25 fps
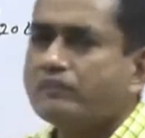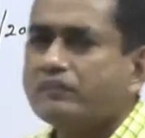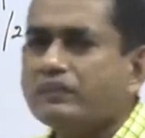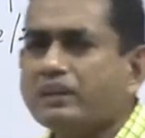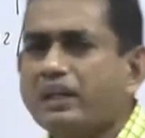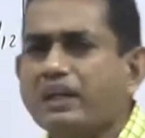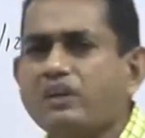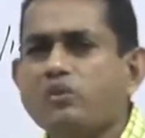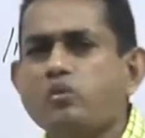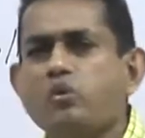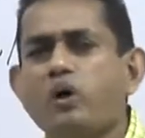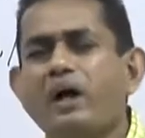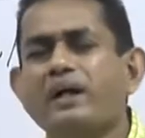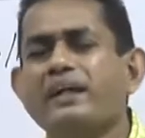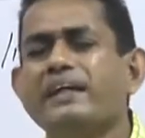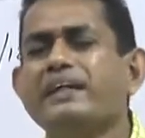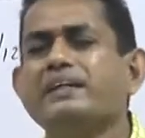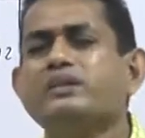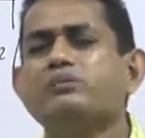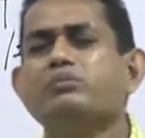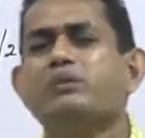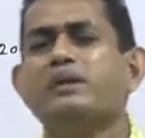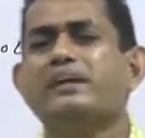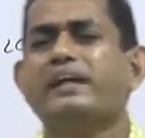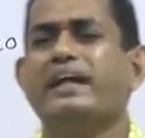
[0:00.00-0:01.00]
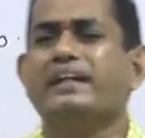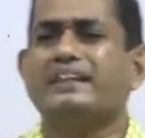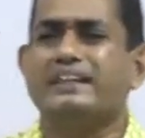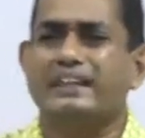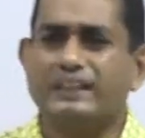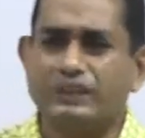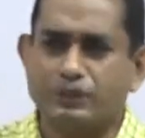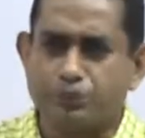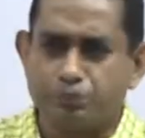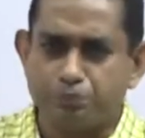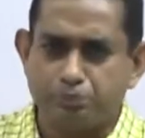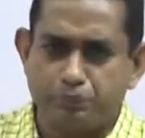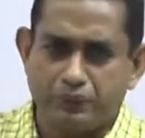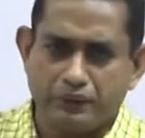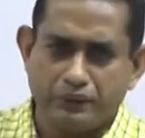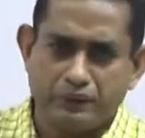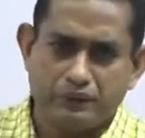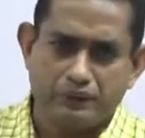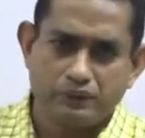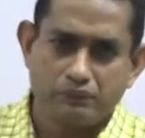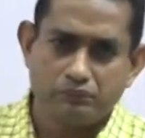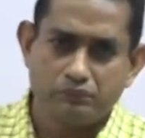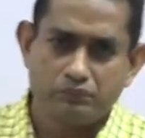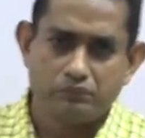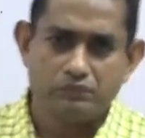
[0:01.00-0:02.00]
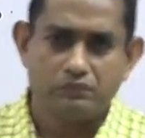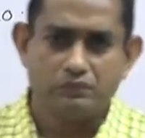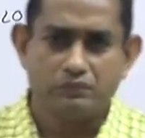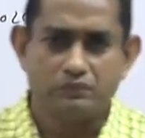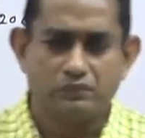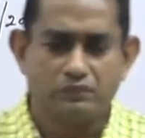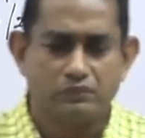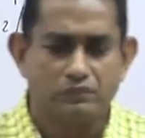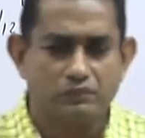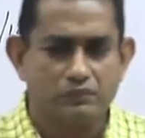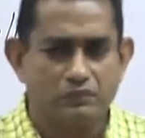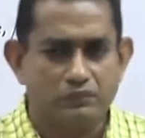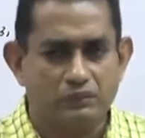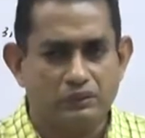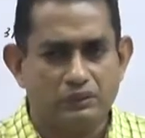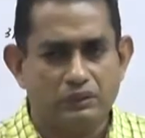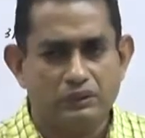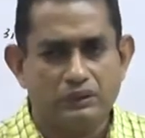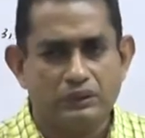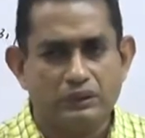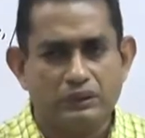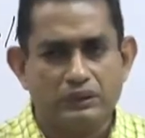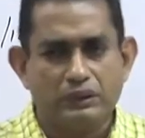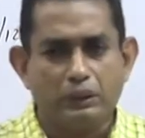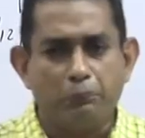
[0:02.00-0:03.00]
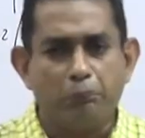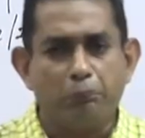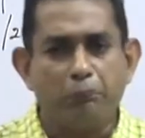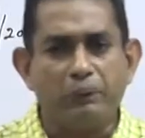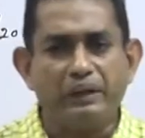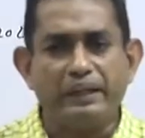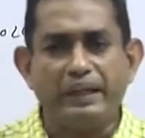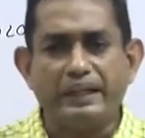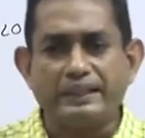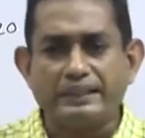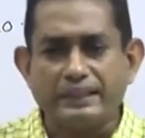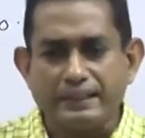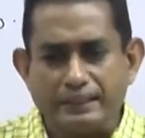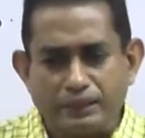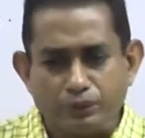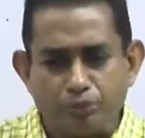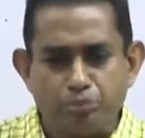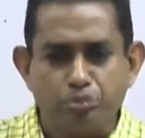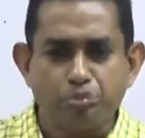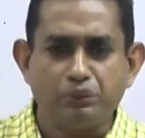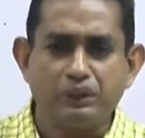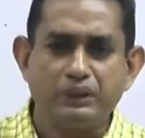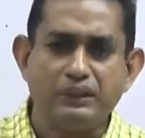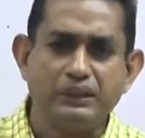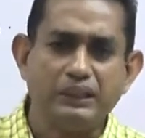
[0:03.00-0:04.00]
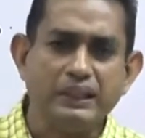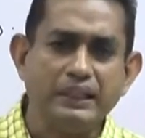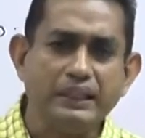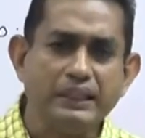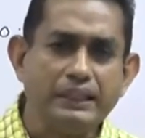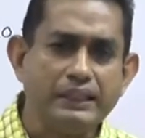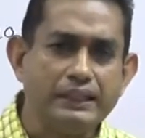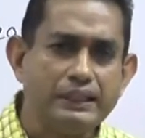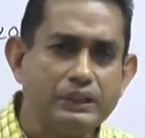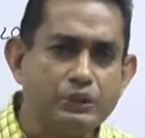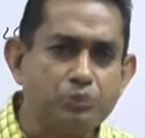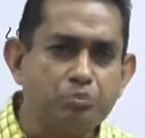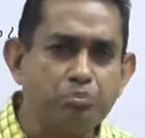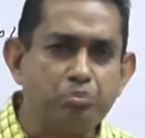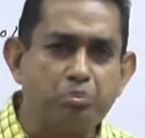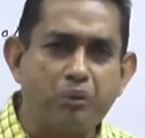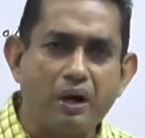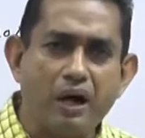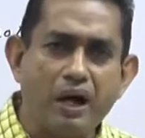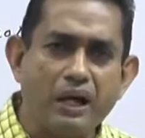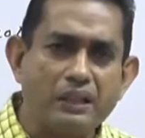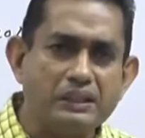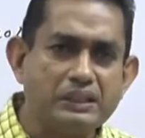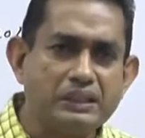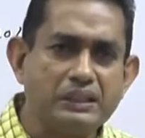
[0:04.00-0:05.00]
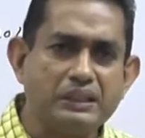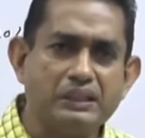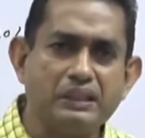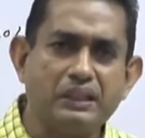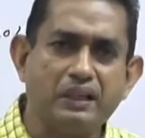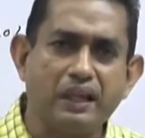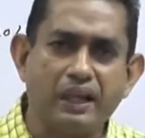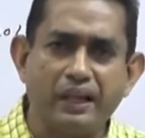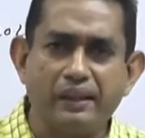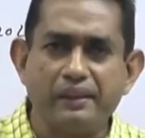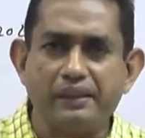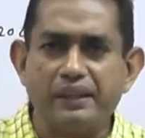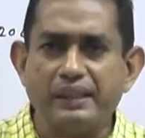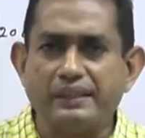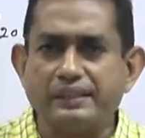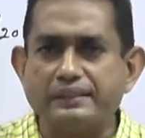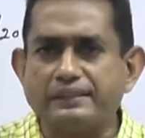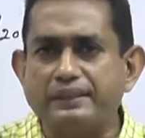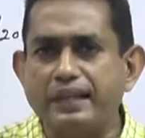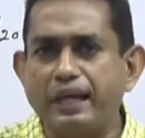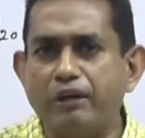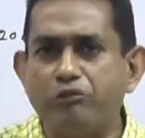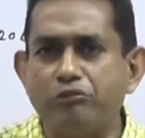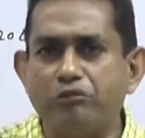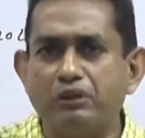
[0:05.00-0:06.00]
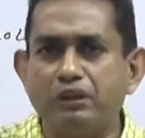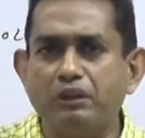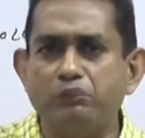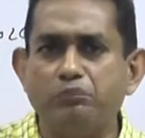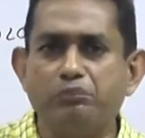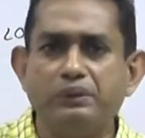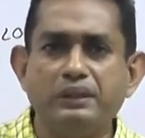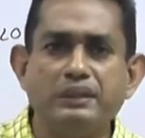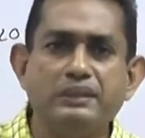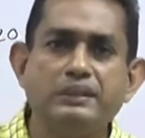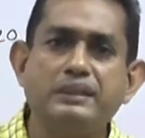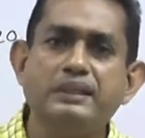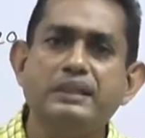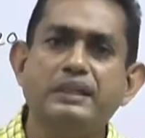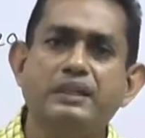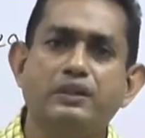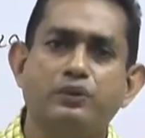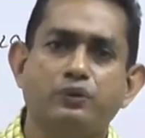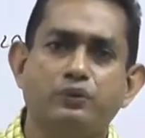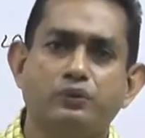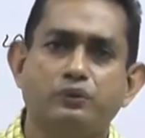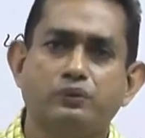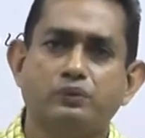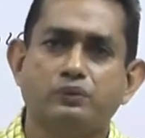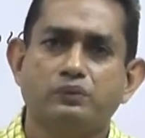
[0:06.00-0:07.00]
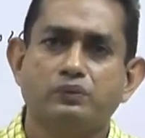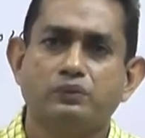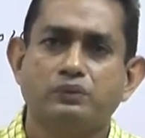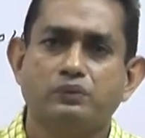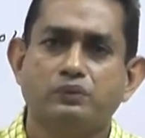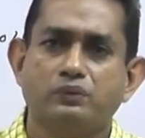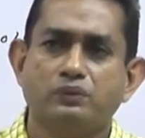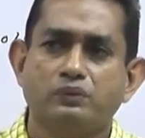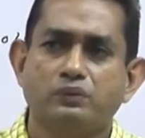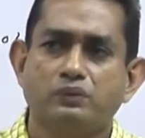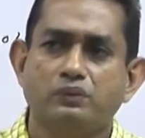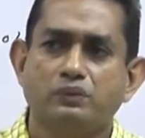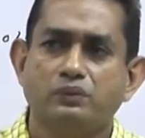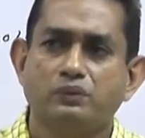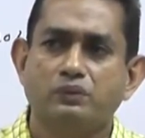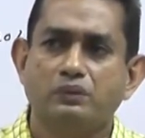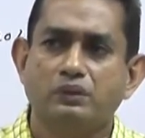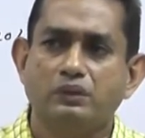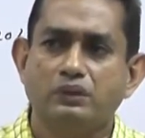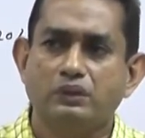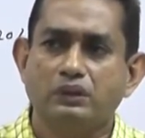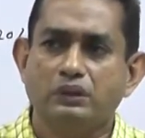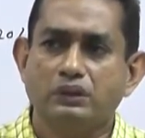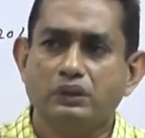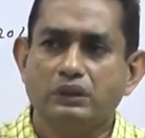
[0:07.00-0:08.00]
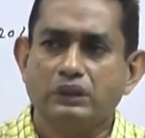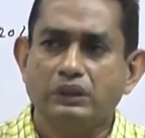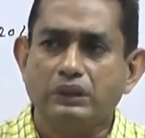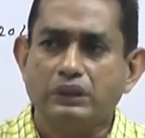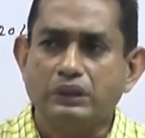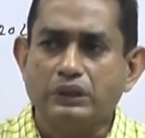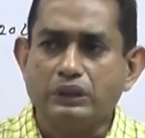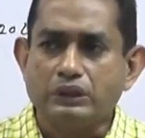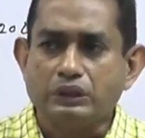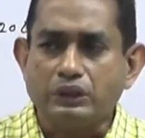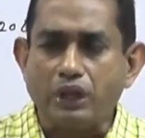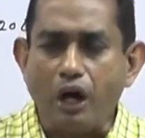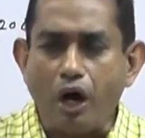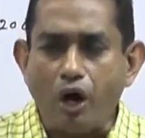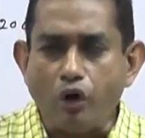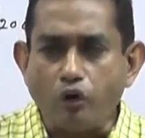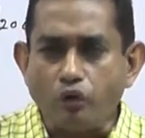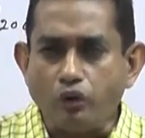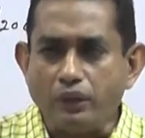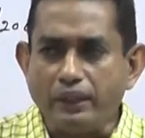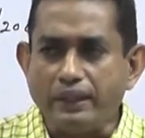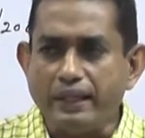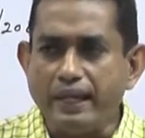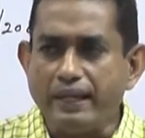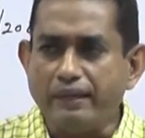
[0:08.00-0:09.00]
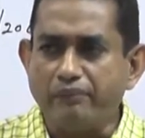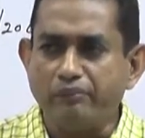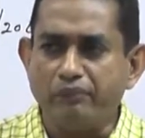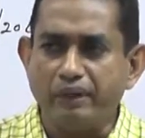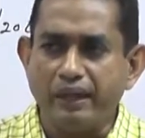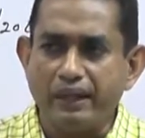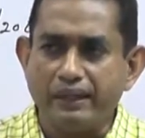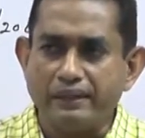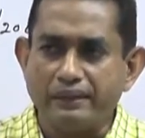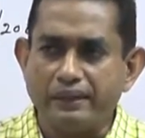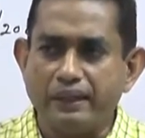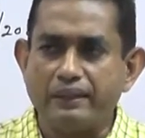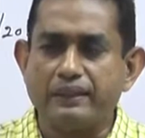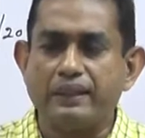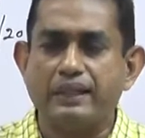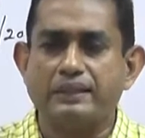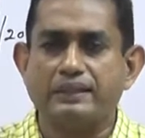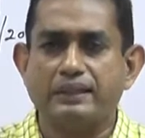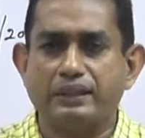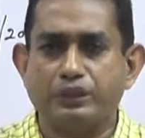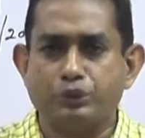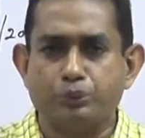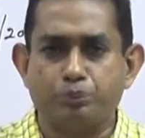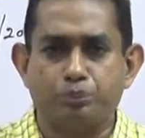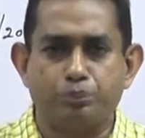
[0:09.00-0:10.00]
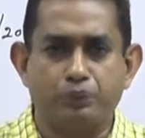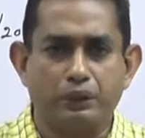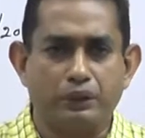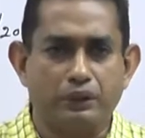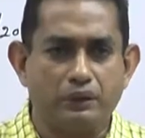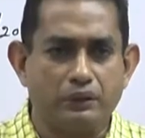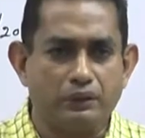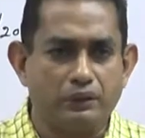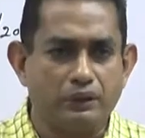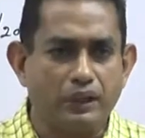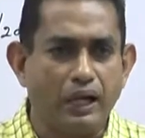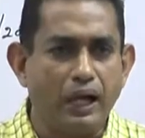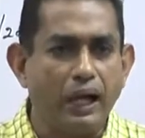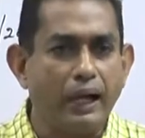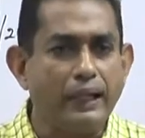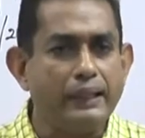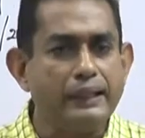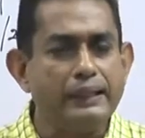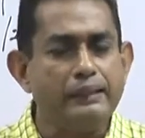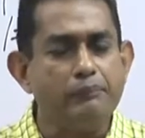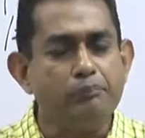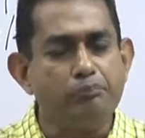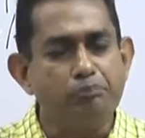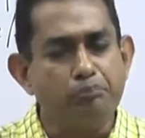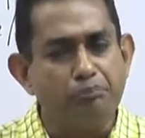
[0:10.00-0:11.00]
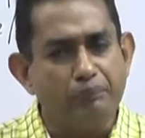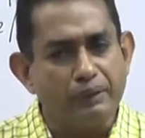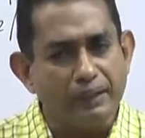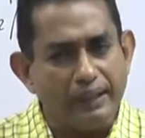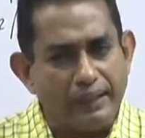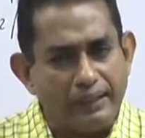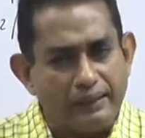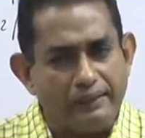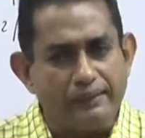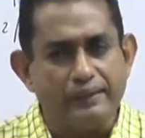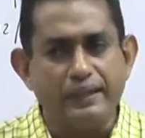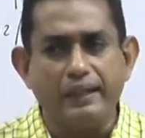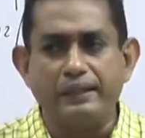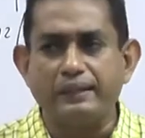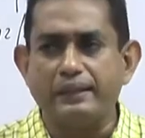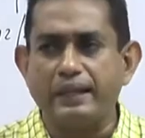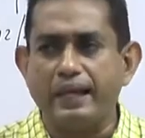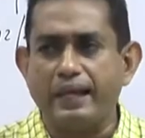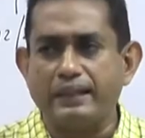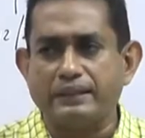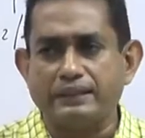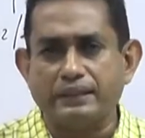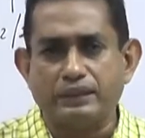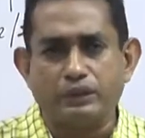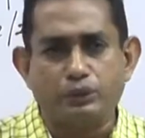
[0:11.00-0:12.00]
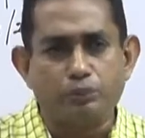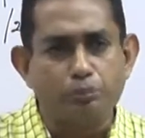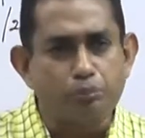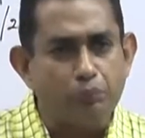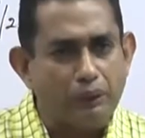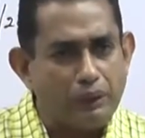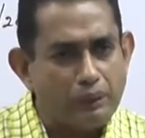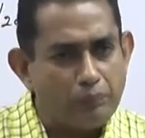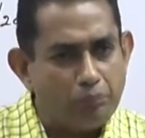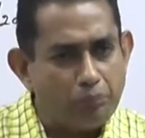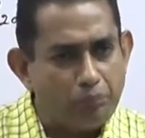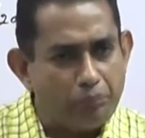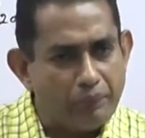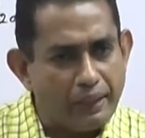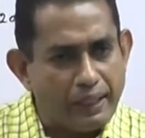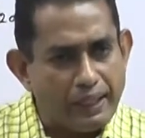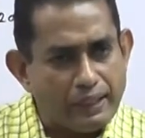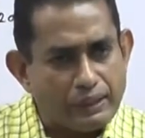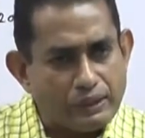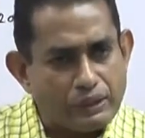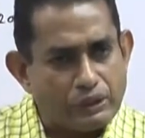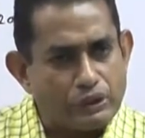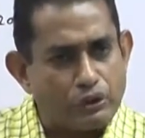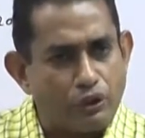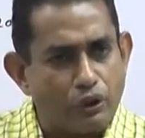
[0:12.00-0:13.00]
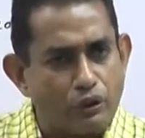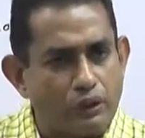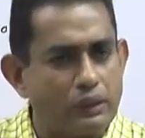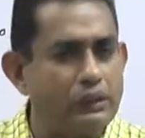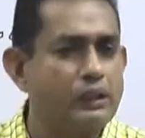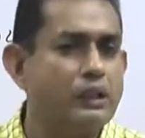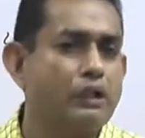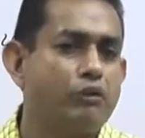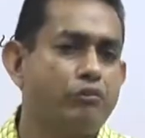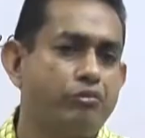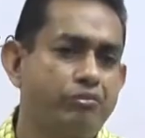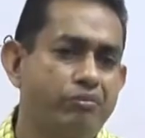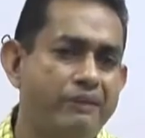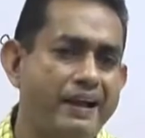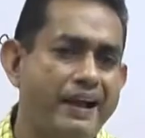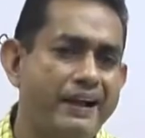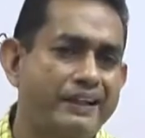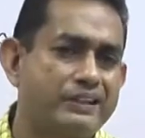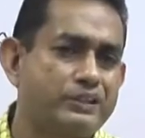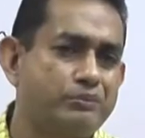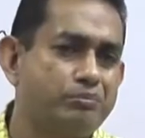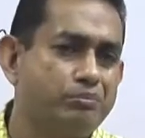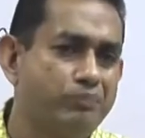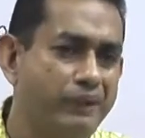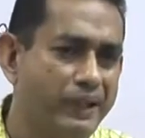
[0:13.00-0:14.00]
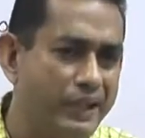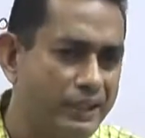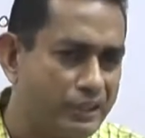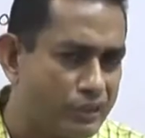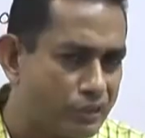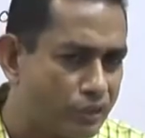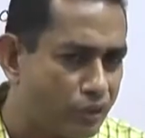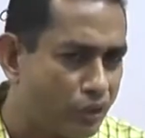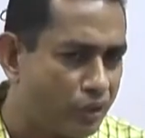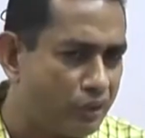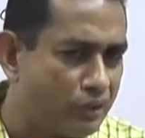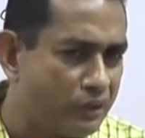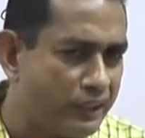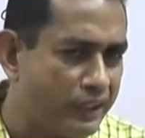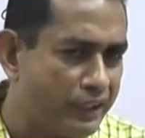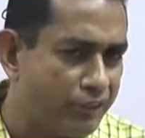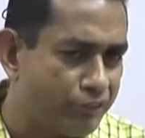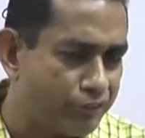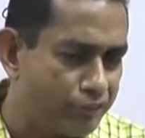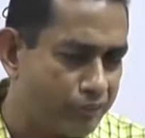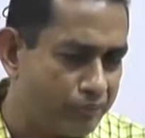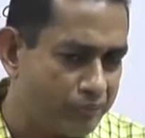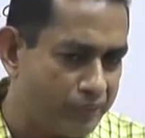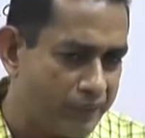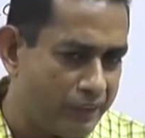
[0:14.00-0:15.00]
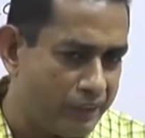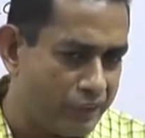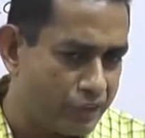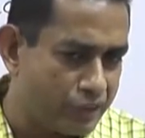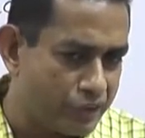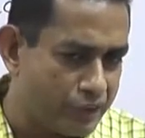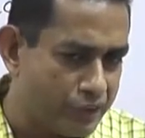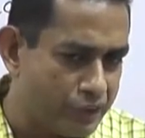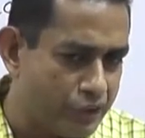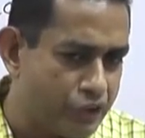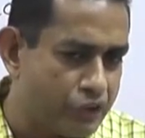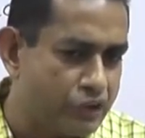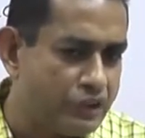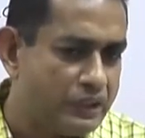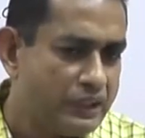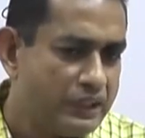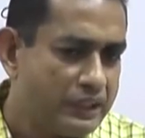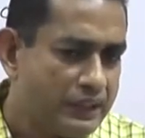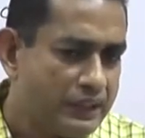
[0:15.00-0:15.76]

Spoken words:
Then what is my assessment? My assessment is passing rate this time will be 0. So, how did I make that assessment? I made that assessment based on the facts, based on the informations